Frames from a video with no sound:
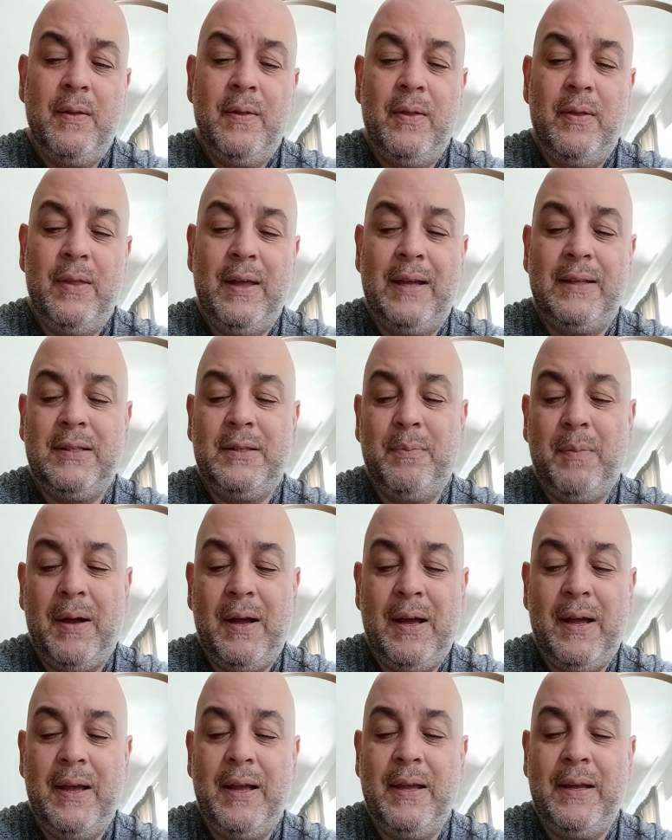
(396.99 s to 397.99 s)
that's
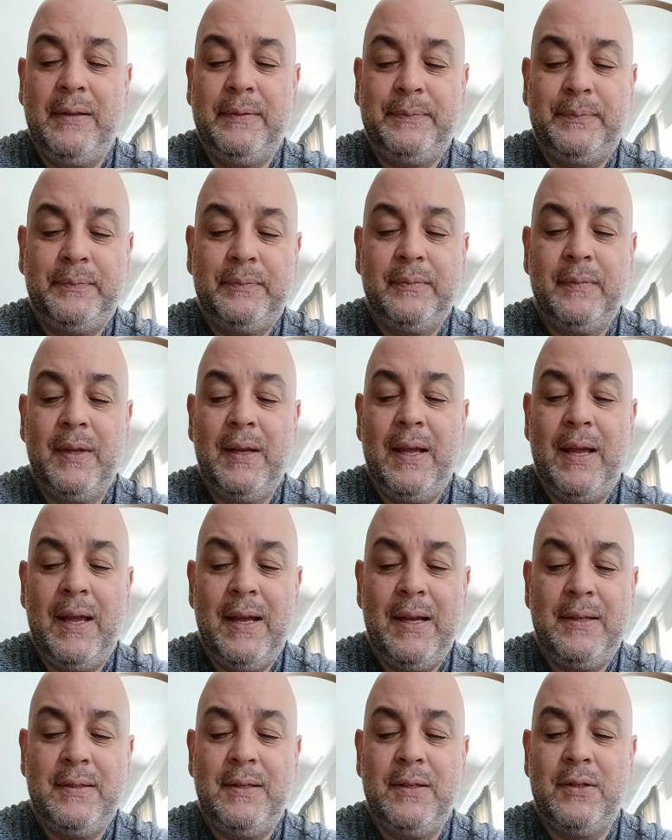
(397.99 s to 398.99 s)
my
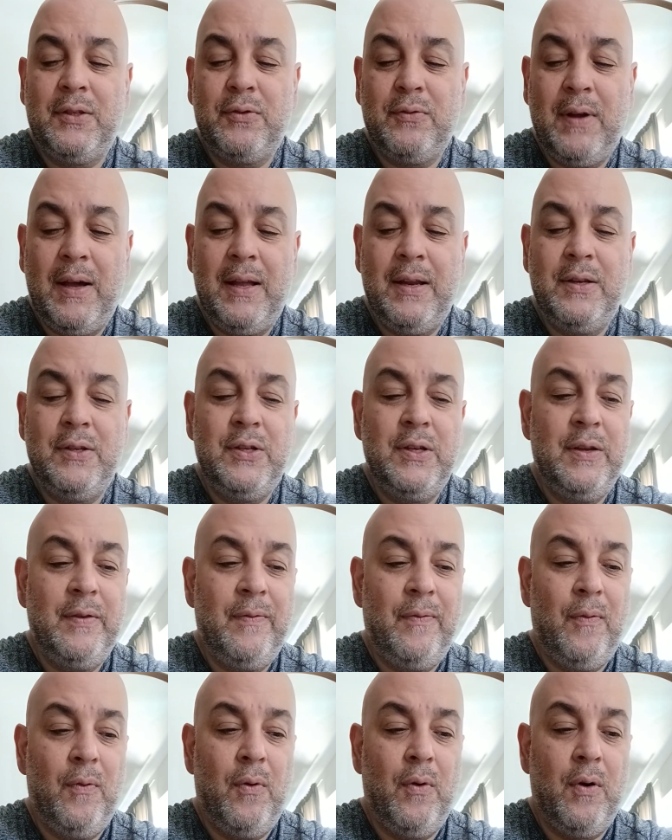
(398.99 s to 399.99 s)
exit strategy
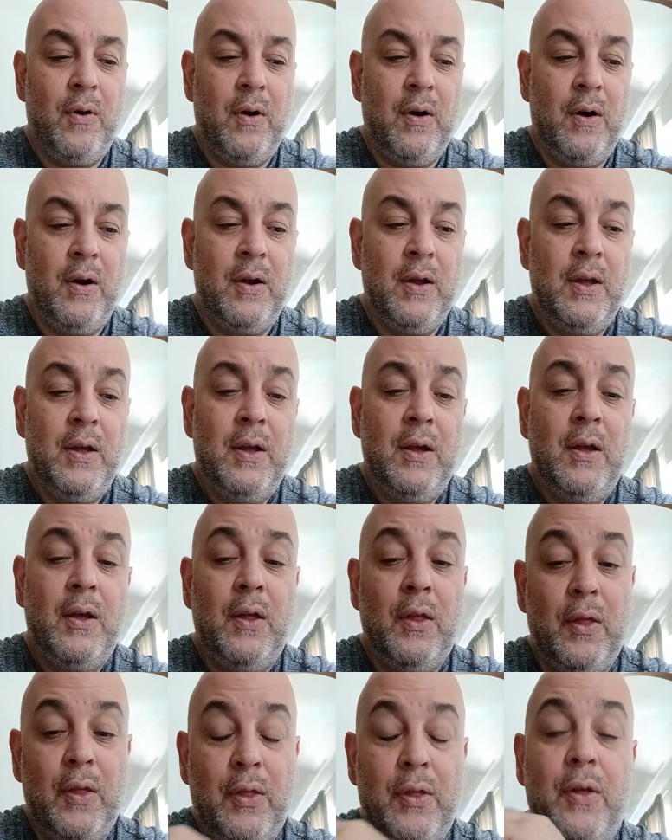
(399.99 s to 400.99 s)
for
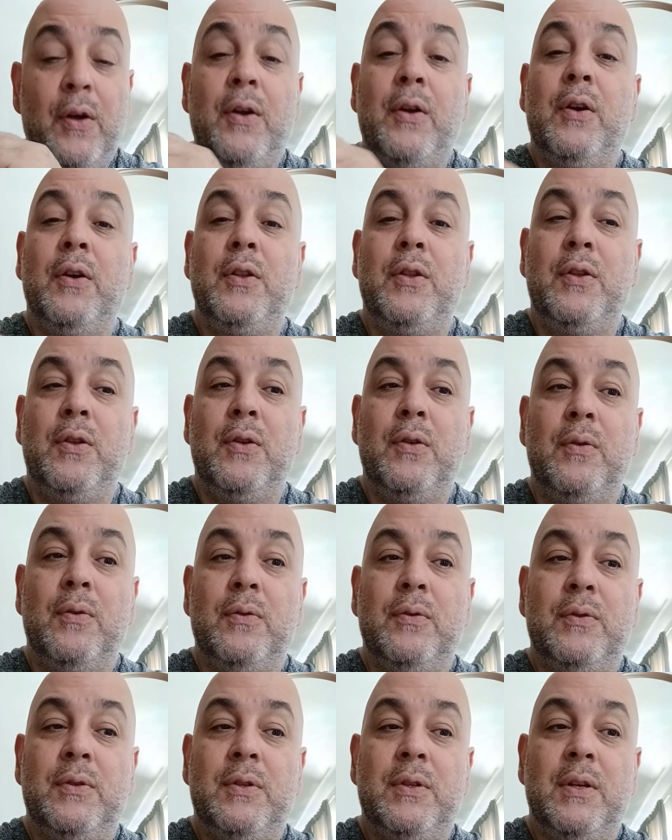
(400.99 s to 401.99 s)
the good
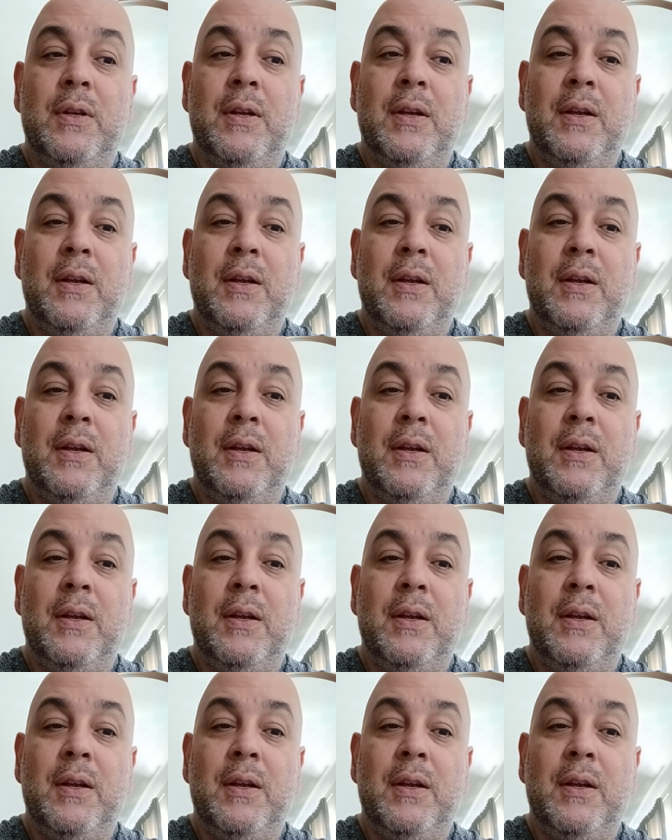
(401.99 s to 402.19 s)
news